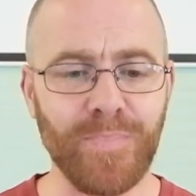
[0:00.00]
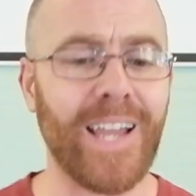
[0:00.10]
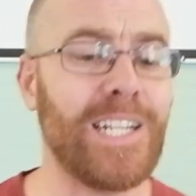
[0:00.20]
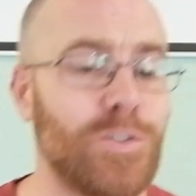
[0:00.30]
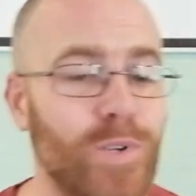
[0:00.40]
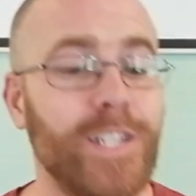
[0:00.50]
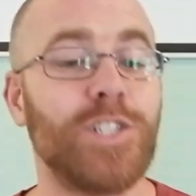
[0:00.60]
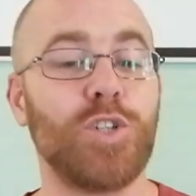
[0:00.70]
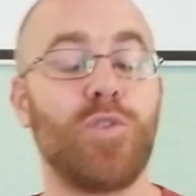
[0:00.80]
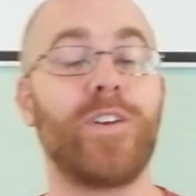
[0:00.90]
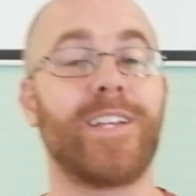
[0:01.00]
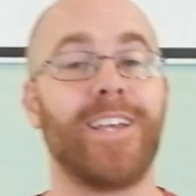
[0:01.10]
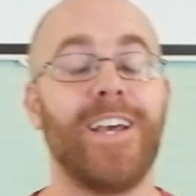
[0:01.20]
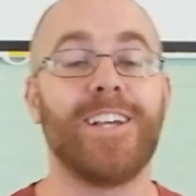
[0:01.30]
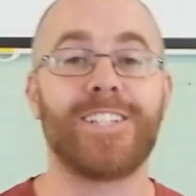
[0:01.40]
And it's
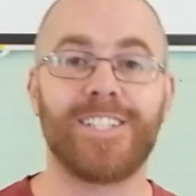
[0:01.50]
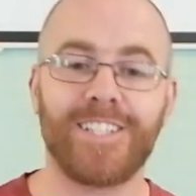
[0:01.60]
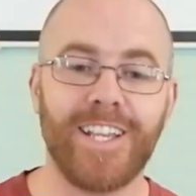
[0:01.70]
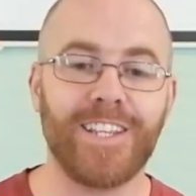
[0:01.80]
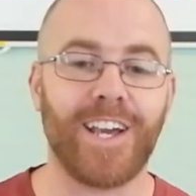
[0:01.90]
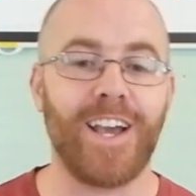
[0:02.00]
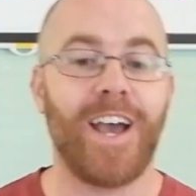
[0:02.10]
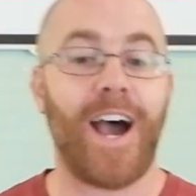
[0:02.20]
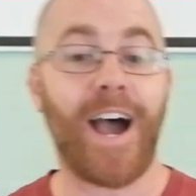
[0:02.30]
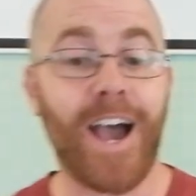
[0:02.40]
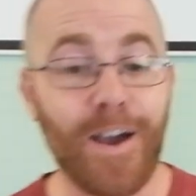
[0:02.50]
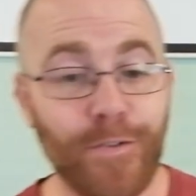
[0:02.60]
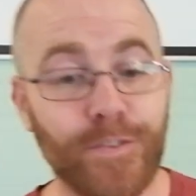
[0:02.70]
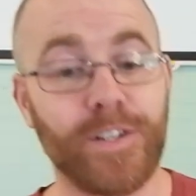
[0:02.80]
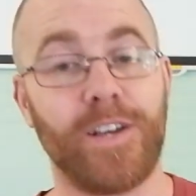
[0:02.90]
reassuring to see that
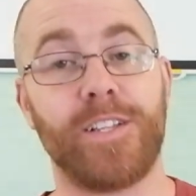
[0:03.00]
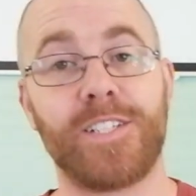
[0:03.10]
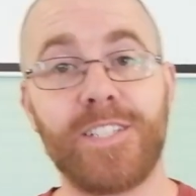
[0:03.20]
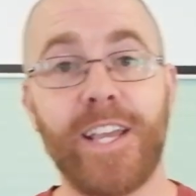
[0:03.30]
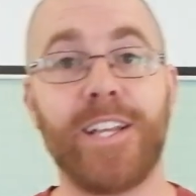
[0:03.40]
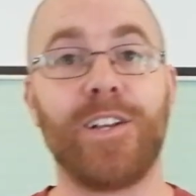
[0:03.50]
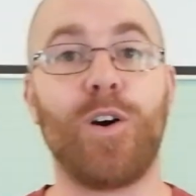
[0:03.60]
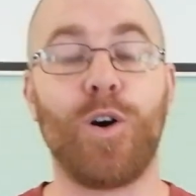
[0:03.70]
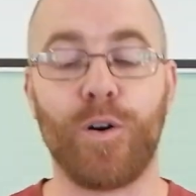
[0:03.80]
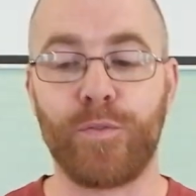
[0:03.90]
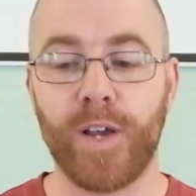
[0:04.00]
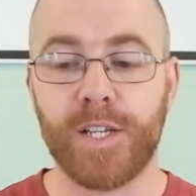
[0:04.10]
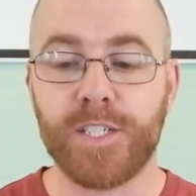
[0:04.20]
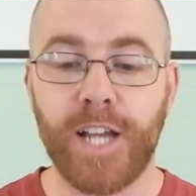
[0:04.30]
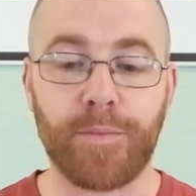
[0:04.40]
after the sin of
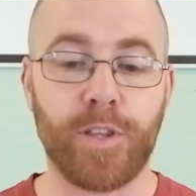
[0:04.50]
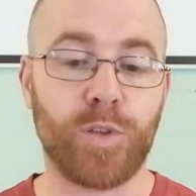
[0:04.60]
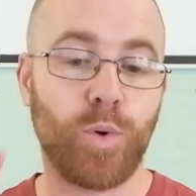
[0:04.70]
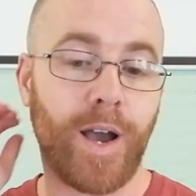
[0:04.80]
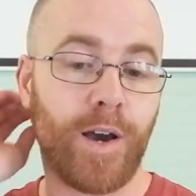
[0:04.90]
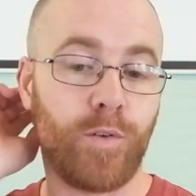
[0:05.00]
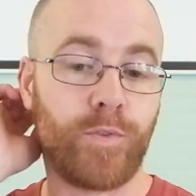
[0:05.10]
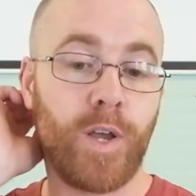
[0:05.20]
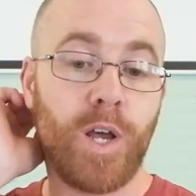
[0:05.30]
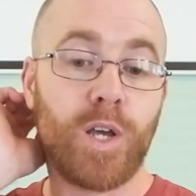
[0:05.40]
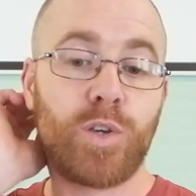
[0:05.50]
chapter 12,